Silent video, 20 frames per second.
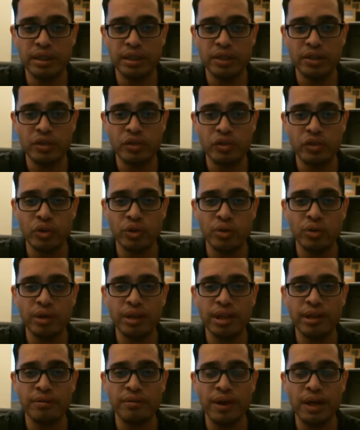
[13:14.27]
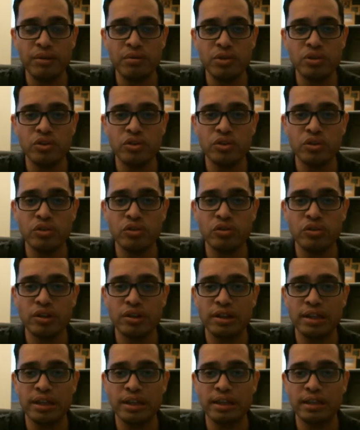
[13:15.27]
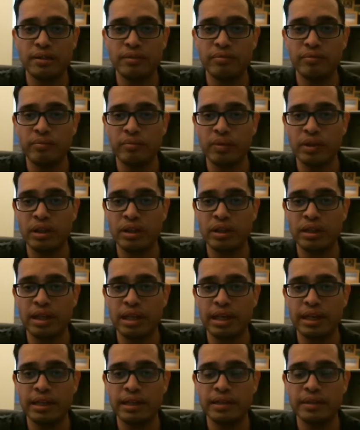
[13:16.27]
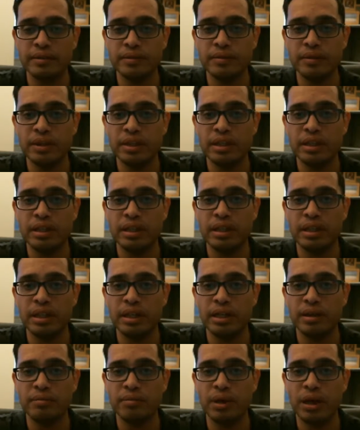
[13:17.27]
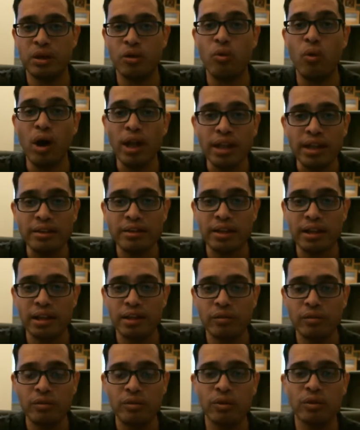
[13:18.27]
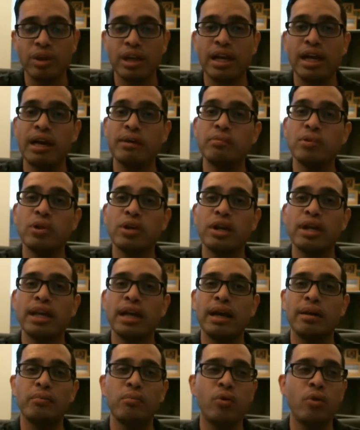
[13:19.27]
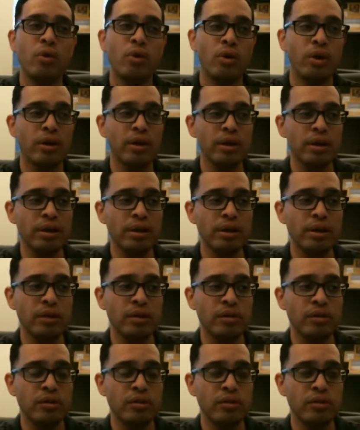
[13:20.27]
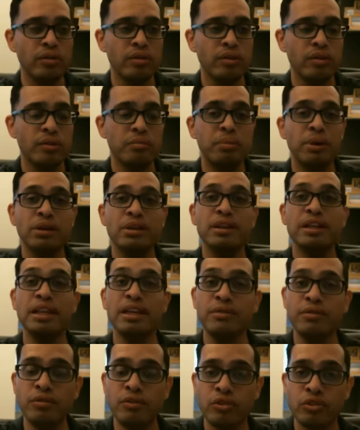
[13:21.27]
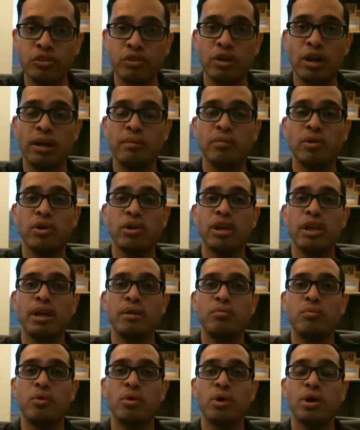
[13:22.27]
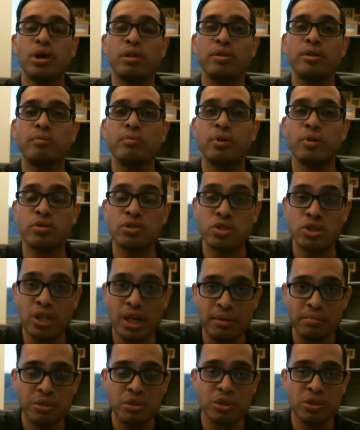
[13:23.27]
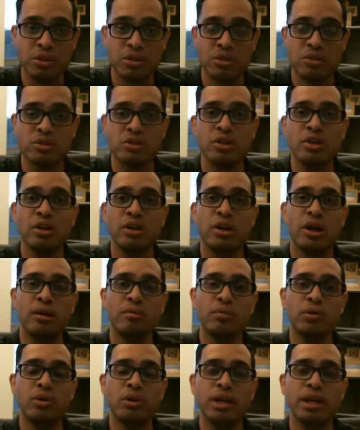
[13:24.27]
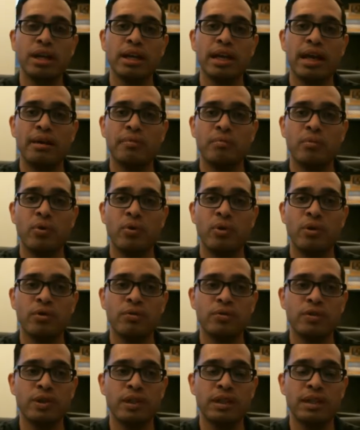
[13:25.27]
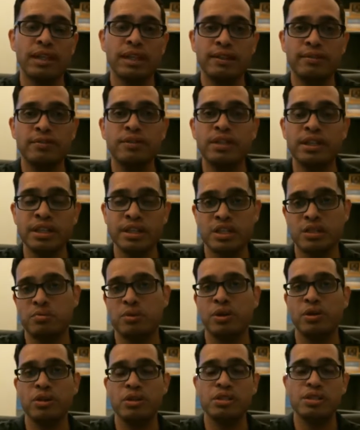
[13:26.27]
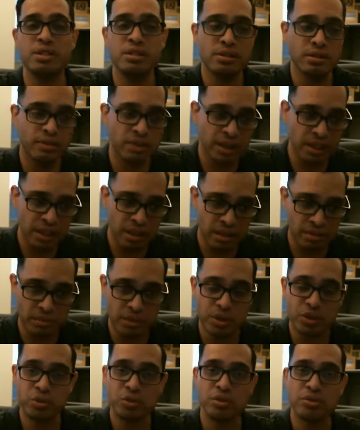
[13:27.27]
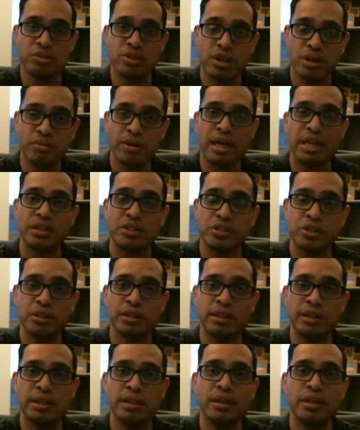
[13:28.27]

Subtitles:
So if I was to do something like a qualitative, okay, I'm looking at more the beliefs, I'm looking at more at the perceptions, I'm looking at more of the lived experiences of the individuals that I'm actually